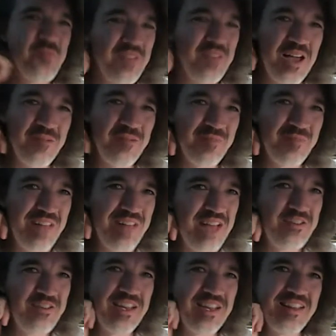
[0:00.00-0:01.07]
I'm
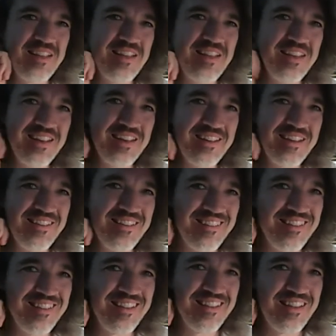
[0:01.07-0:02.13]
laughing at the
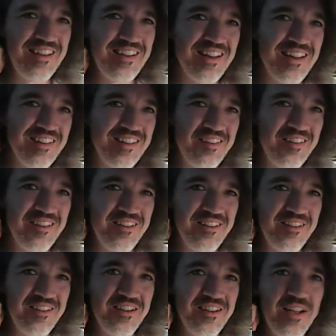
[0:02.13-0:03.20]
thing that Gaia said
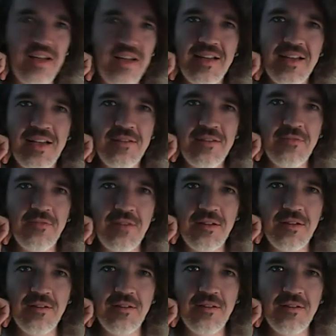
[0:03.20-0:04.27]
here. I had a
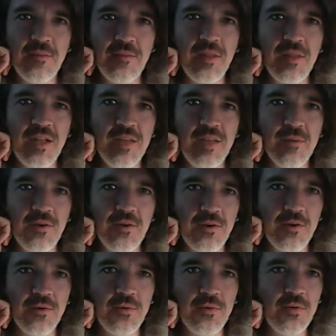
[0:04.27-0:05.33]
friend a millennium
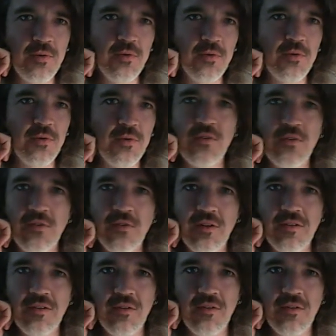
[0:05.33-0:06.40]
ago who used
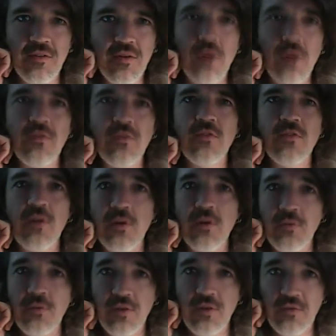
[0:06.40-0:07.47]
to
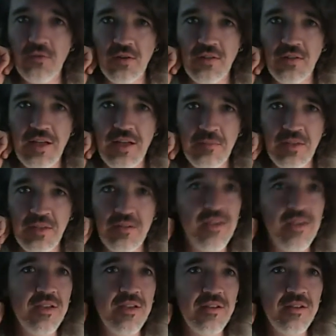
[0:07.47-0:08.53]
only drunk dial me
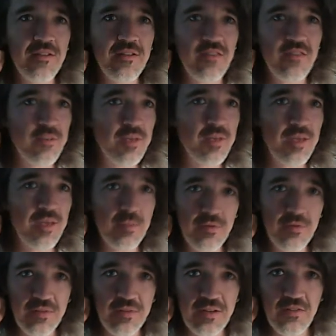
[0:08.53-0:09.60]
to sing me
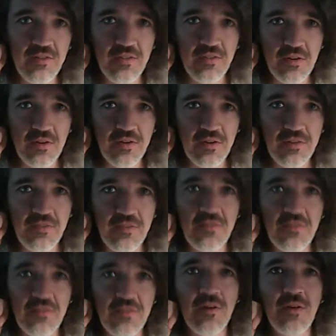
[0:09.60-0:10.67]
improvised songs.
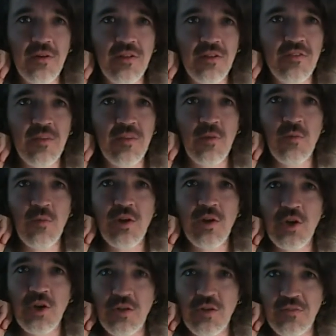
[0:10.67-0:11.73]
So calling someone while
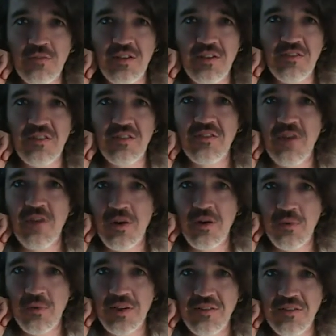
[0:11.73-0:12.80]
shit faced isn't
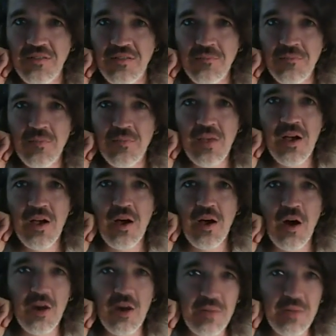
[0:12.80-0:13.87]
always a
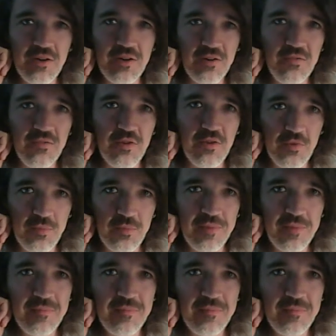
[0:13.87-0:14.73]
harbinger of doom.